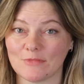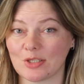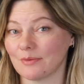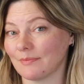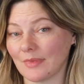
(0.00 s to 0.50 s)

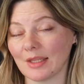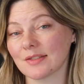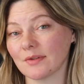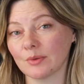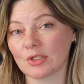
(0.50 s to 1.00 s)
So
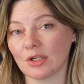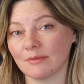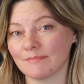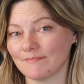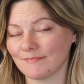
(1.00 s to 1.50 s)
thanks for
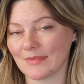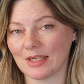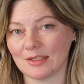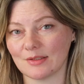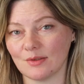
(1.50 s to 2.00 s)
watching
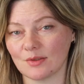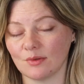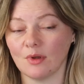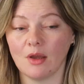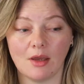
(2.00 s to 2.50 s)
and I see you soon.